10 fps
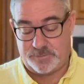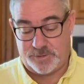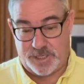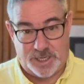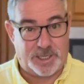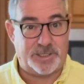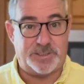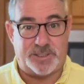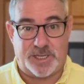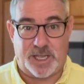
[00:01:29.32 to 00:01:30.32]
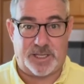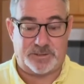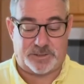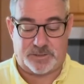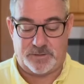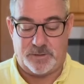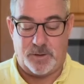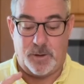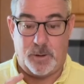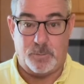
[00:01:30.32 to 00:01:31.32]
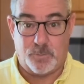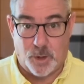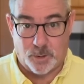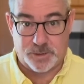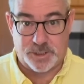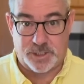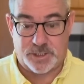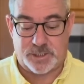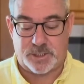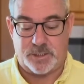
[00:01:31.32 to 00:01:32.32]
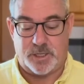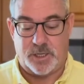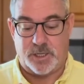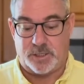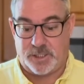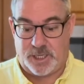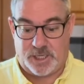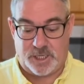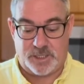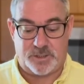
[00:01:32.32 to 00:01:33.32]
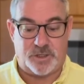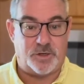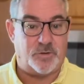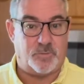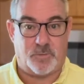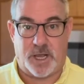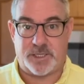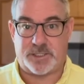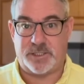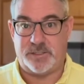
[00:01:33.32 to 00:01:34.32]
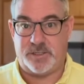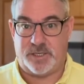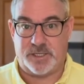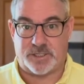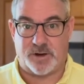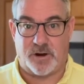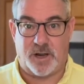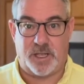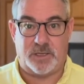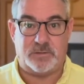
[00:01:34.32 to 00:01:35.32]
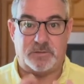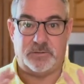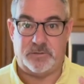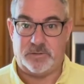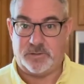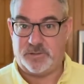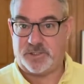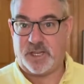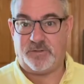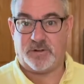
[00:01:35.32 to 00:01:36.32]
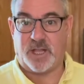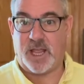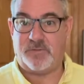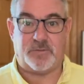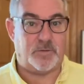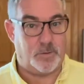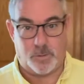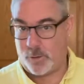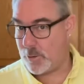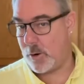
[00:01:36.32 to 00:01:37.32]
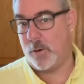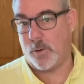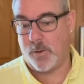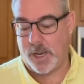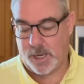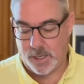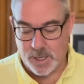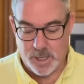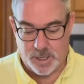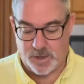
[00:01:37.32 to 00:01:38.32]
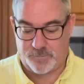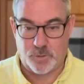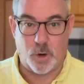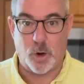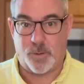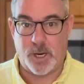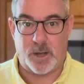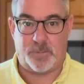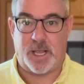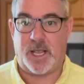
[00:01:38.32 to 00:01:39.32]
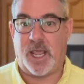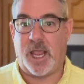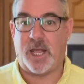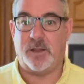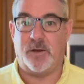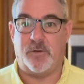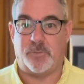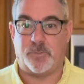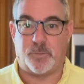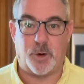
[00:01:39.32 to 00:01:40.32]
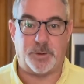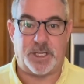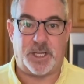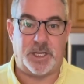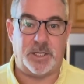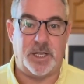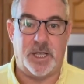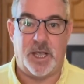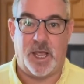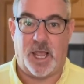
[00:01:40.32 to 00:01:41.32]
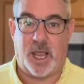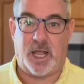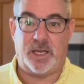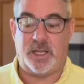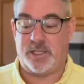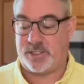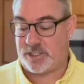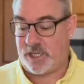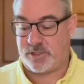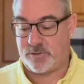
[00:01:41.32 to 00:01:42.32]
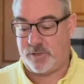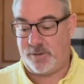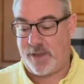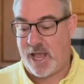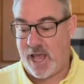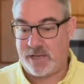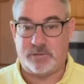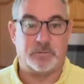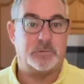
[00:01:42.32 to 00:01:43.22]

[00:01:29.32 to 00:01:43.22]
Dings, dents, bulges, leakage, rust, discard it, save your life, throw it away. If you open up a can of protein and it stinks really bad,